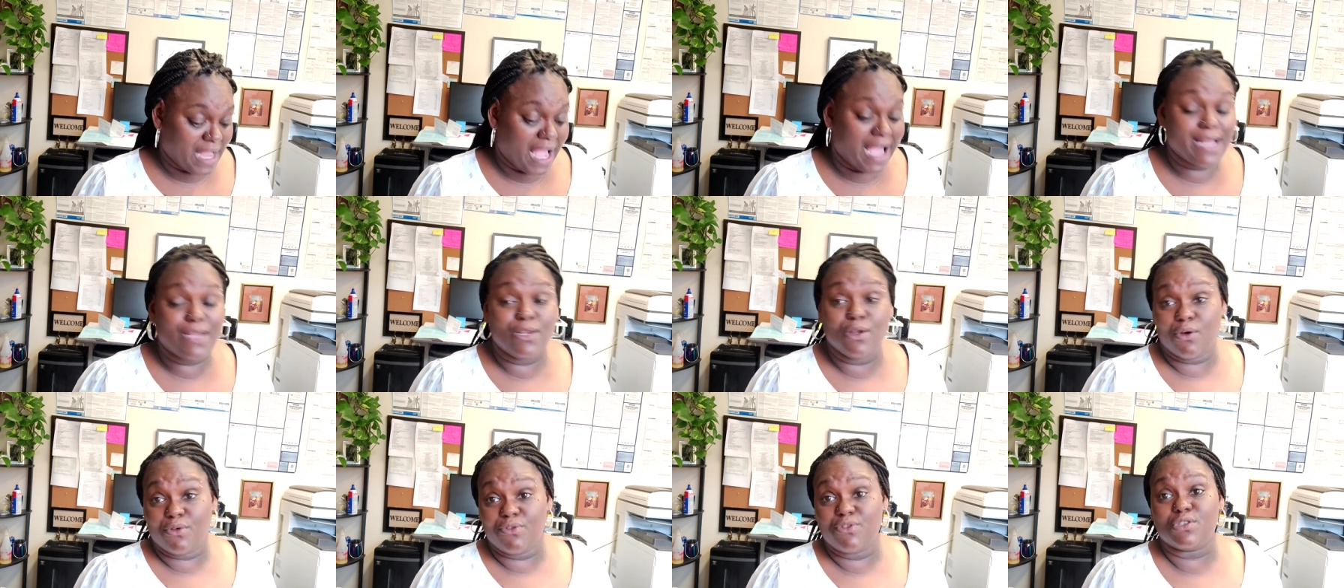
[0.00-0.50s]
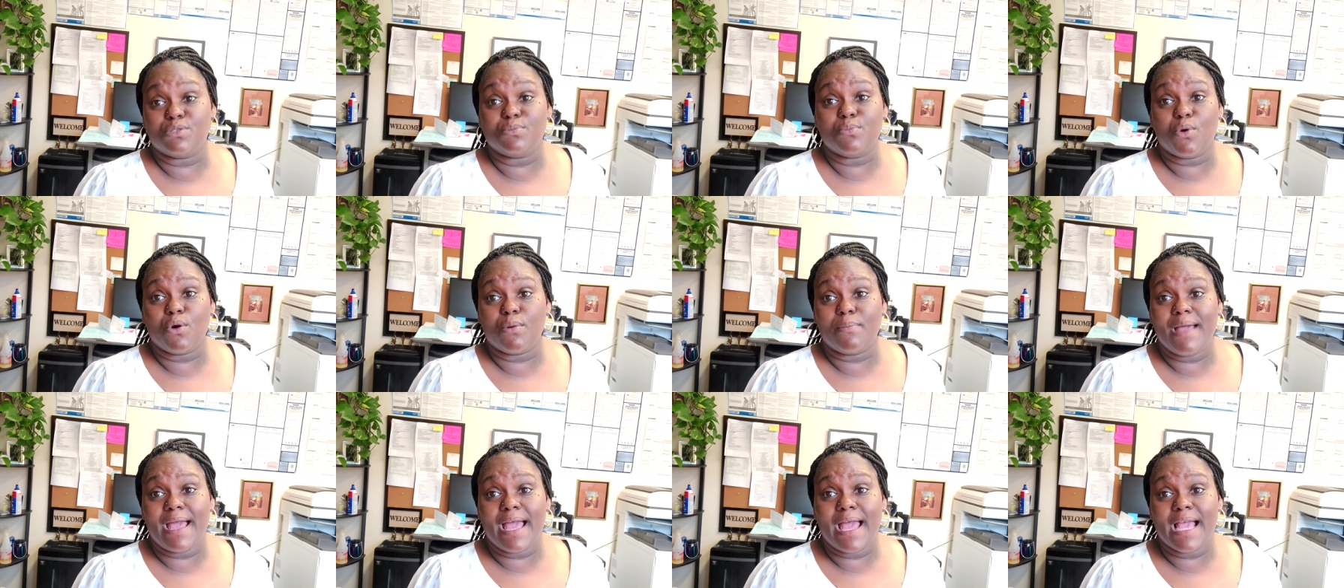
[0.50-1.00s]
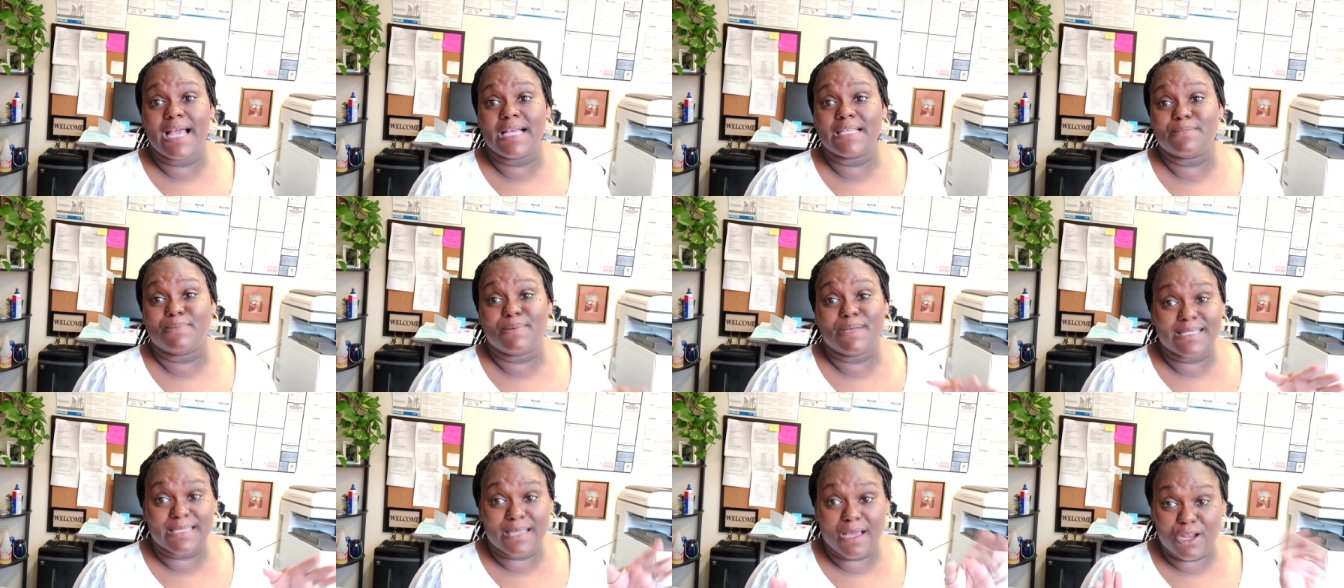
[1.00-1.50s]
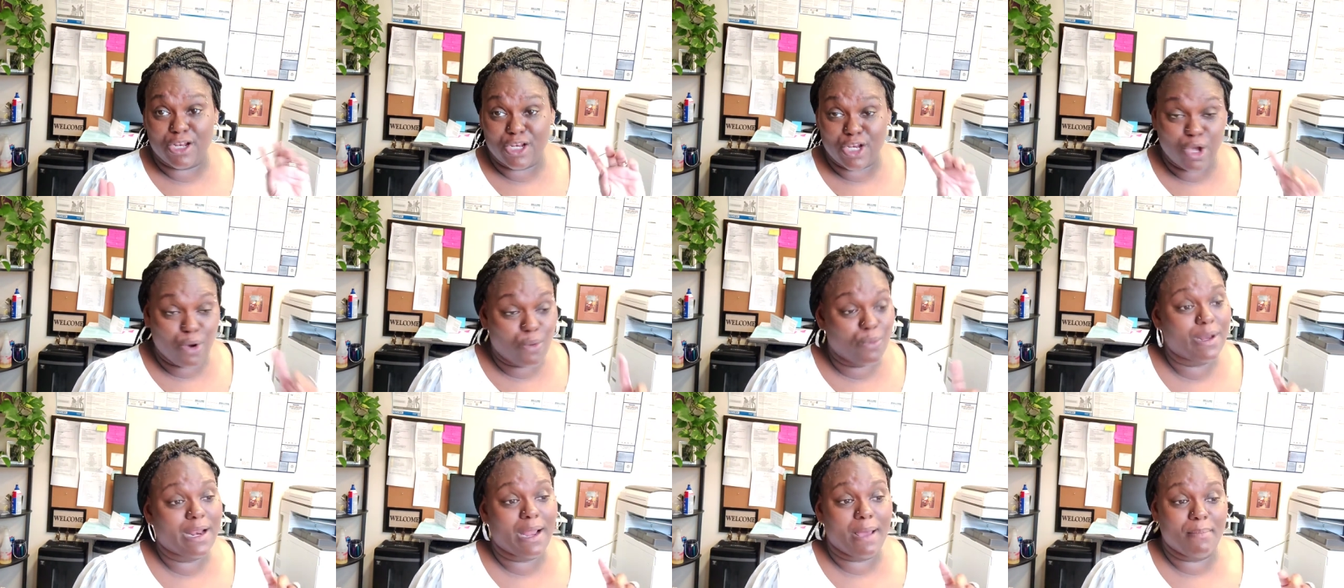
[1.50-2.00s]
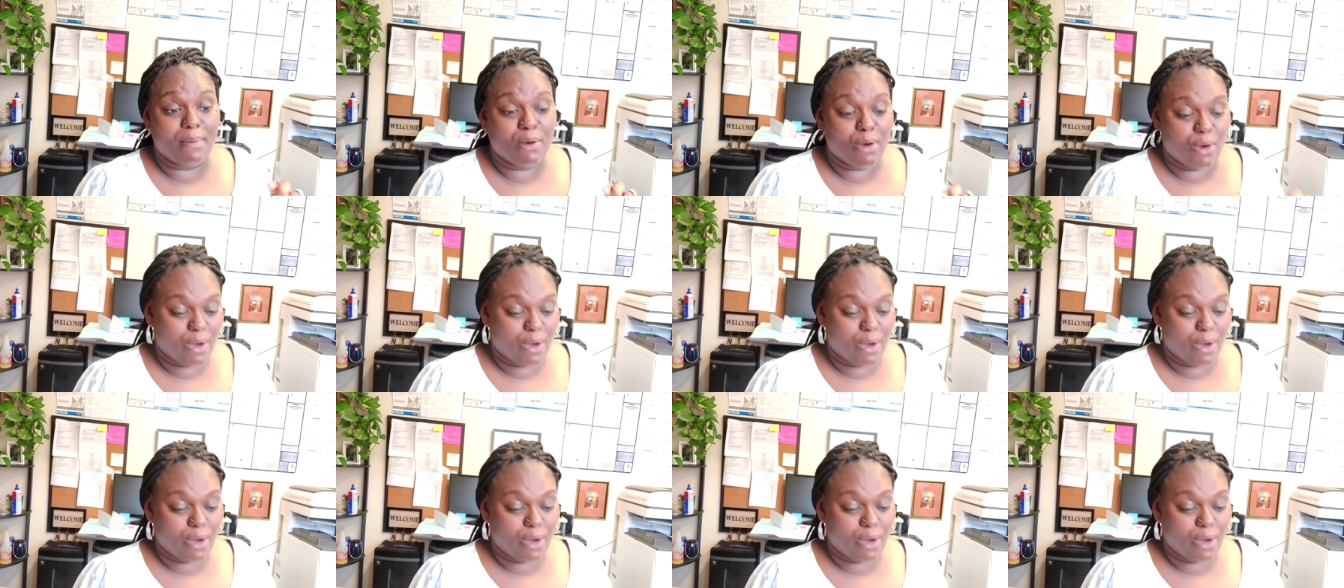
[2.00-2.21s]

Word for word: I know there's more bags because I know what I